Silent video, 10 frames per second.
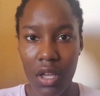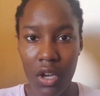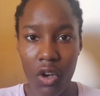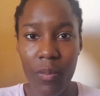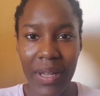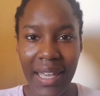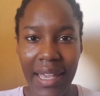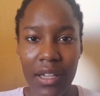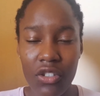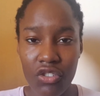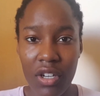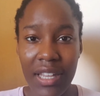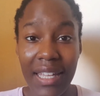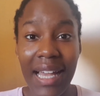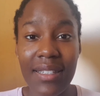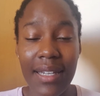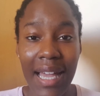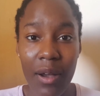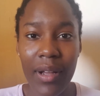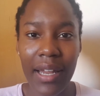a complicated drug that you had to
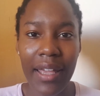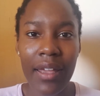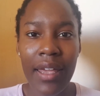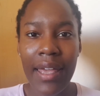calculate,